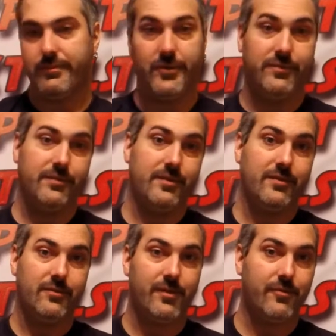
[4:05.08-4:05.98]
well, since he
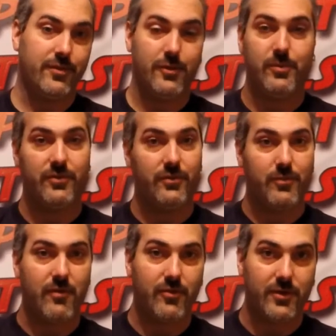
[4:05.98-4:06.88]
likes to use Everclear, makes us
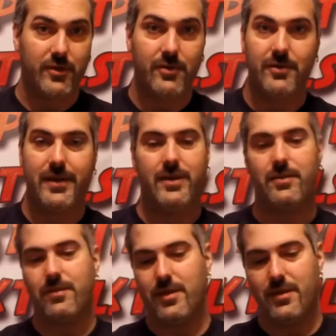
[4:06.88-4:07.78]
some Everclear, I don't
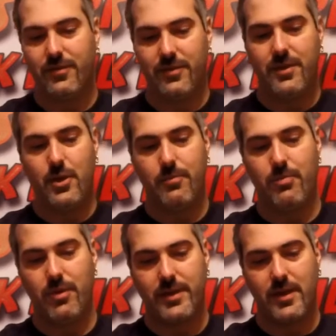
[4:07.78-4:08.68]
know, something to
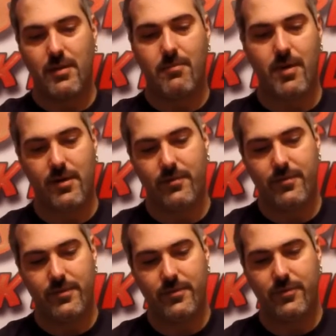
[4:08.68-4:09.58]
help bring that above
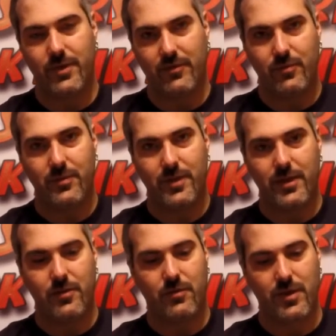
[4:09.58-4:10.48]
so it actually will
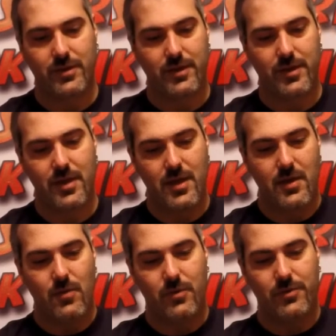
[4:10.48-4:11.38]
layer correctly.
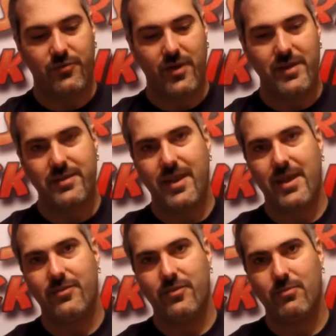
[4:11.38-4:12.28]
Or try not to
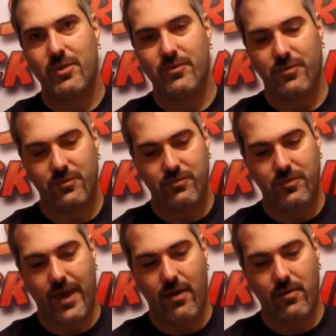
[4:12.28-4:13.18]
add so much
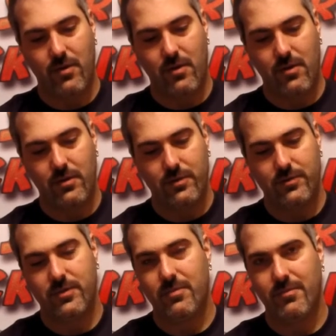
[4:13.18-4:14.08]
alcohol
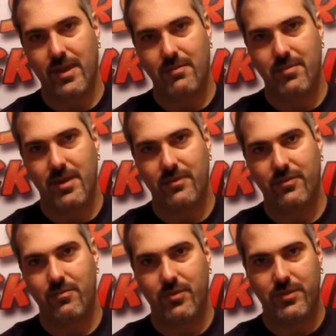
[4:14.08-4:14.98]
to the main base
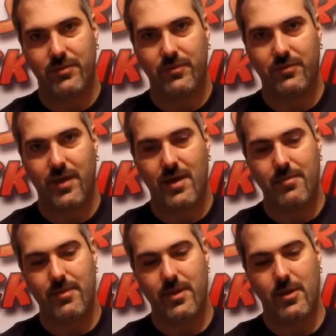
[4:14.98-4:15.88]
to put this on
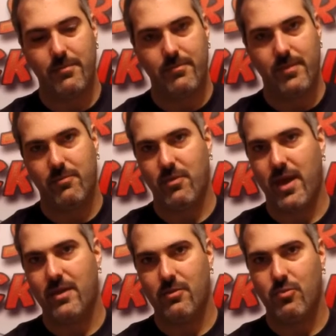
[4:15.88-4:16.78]
top, help maybe
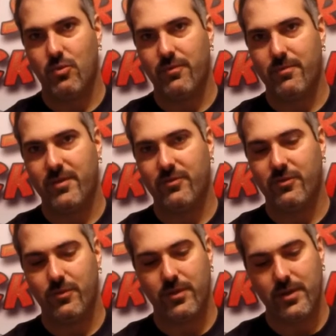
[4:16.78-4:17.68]
add a little more of a mixer
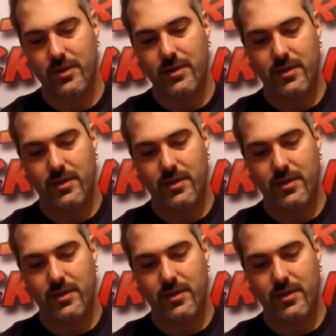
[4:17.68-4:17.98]
to it.